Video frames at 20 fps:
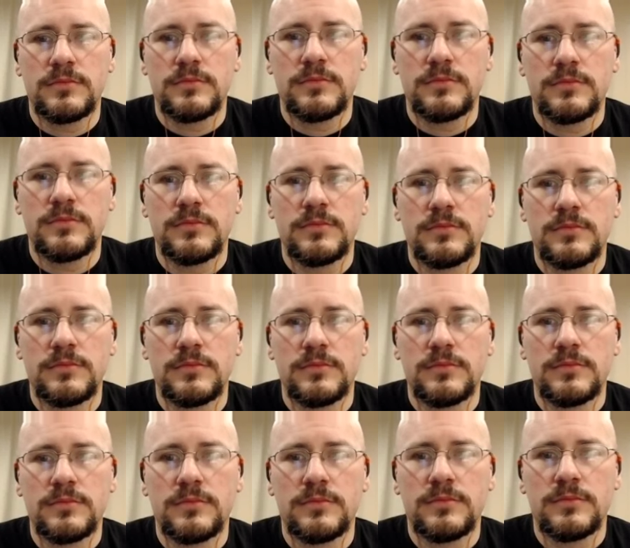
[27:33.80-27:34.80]

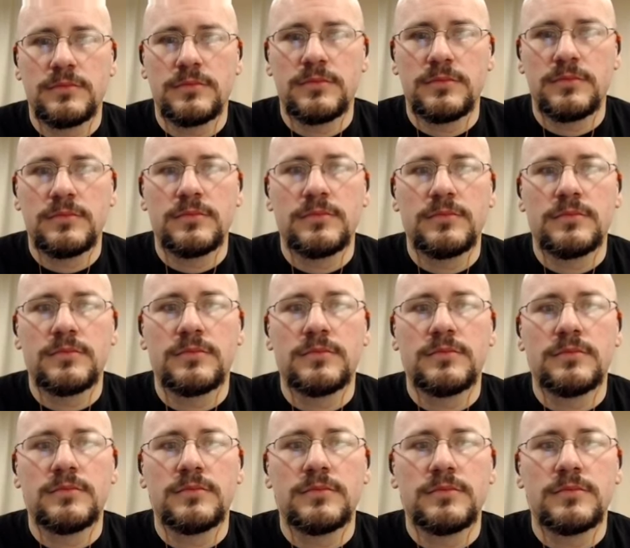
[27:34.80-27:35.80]

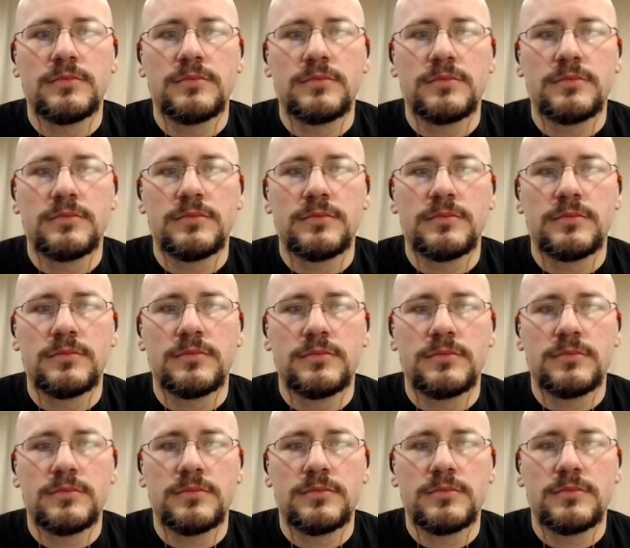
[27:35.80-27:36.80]

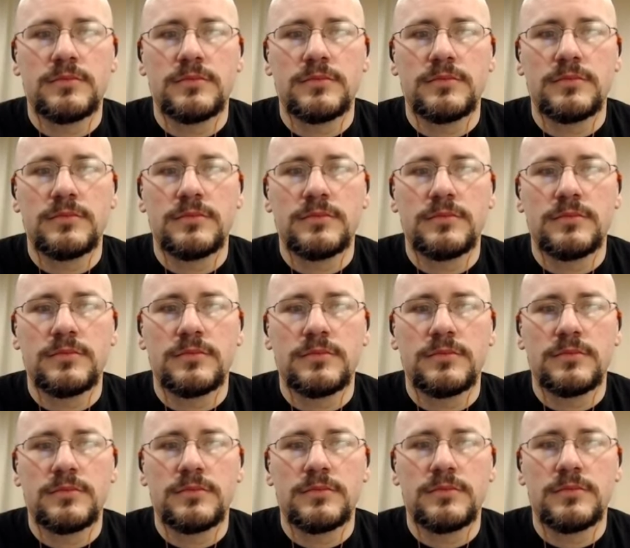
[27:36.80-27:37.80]

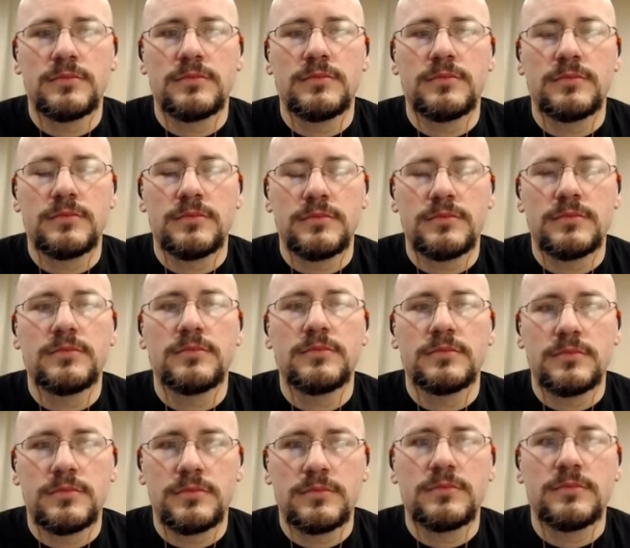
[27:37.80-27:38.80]

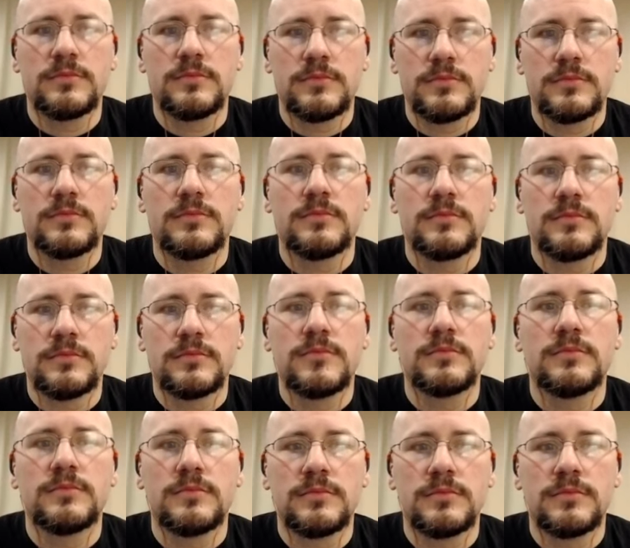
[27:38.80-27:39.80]

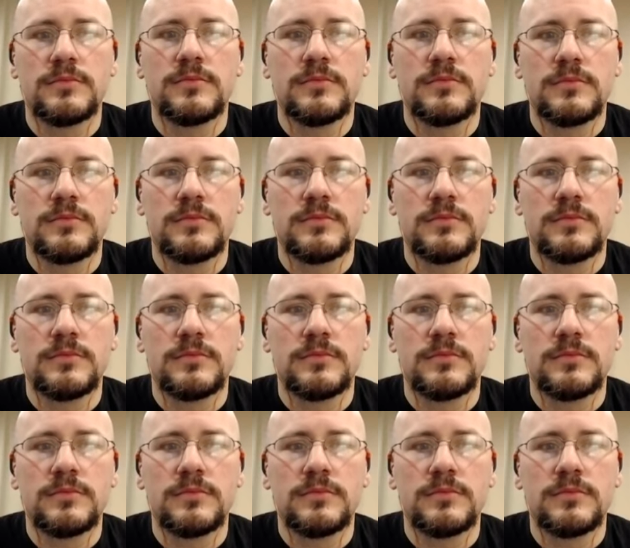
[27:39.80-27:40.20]
(not speaking)